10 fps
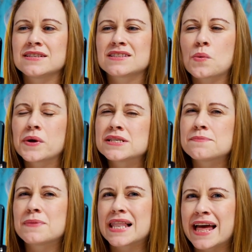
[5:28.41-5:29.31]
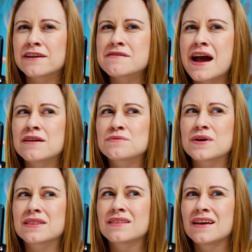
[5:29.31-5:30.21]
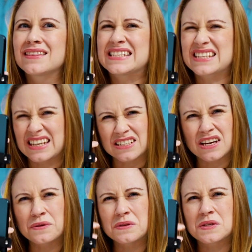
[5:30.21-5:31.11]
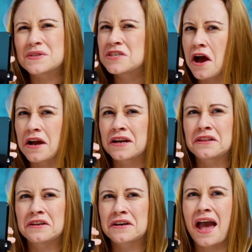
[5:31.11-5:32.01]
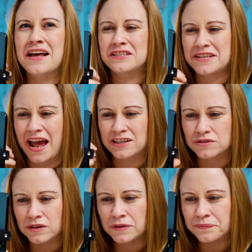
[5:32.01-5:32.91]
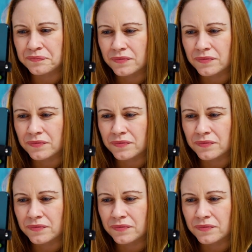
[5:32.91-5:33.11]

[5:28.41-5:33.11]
it's going to play around with the skin tone, so it's not gonna look as natural